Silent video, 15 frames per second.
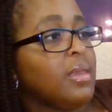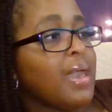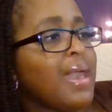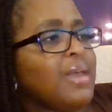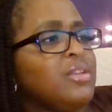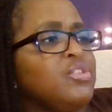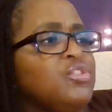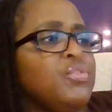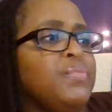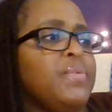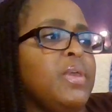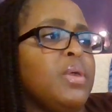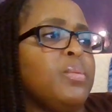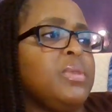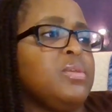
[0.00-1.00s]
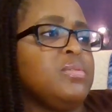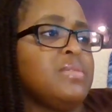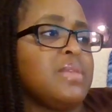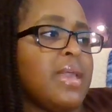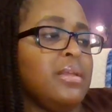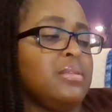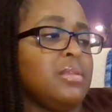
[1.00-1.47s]
"How did you feel when you
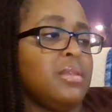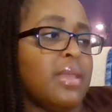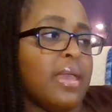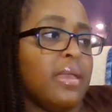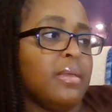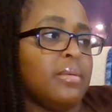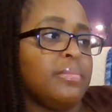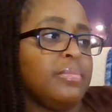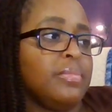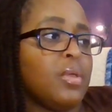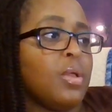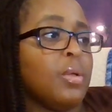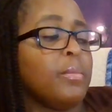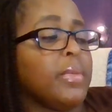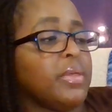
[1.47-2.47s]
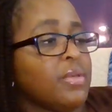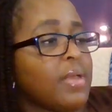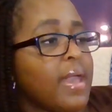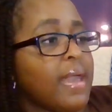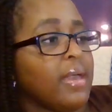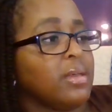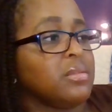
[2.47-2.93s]
sang today?" her mother
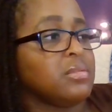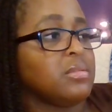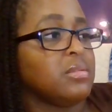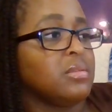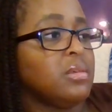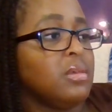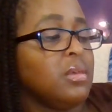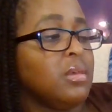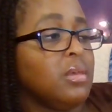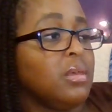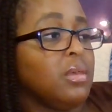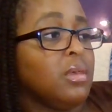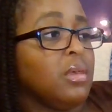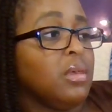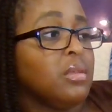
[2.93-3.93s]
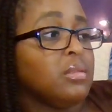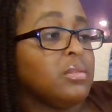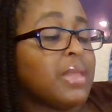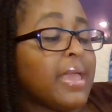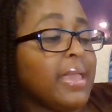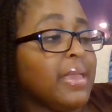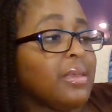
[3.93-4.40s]
asked.
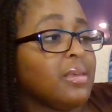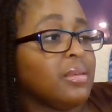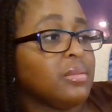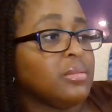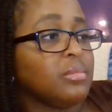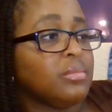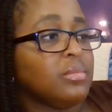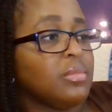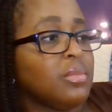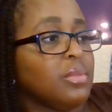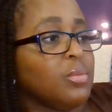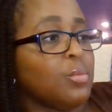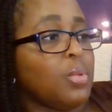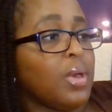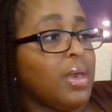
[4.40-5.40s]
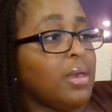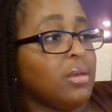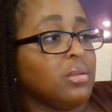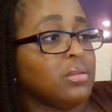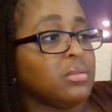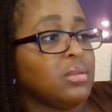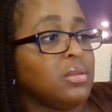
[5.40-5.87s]
Like,
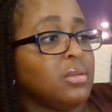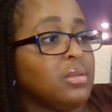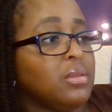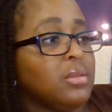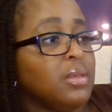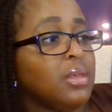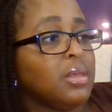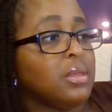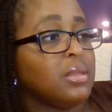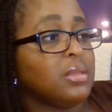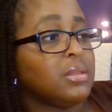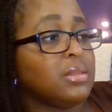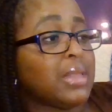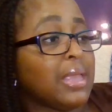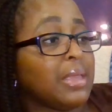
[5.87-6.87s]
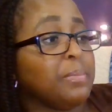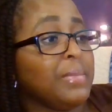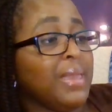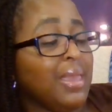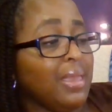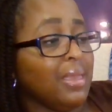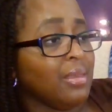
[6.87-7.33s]
well, like
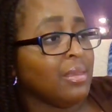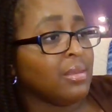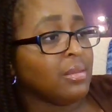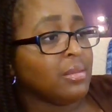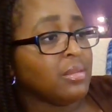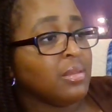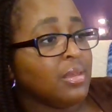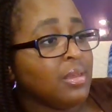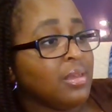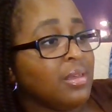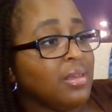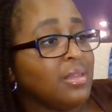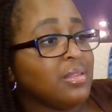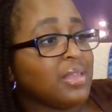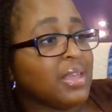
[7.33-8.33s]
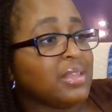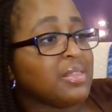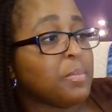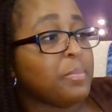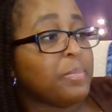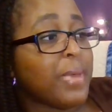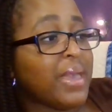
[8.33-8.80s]
me. Like
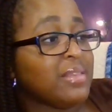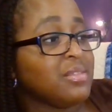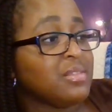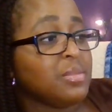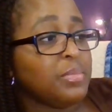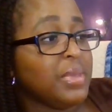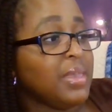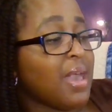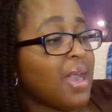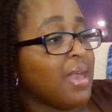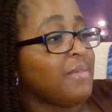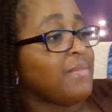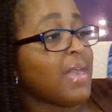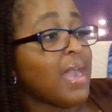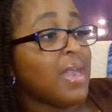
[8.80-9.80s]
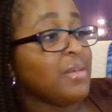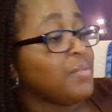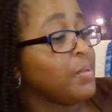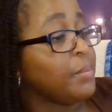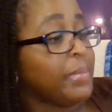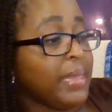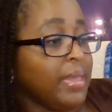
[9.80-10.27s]
the best me I've
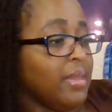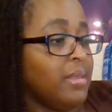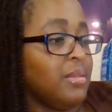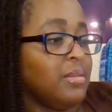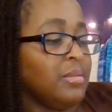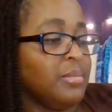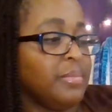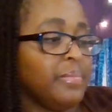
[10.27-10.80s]
ever been."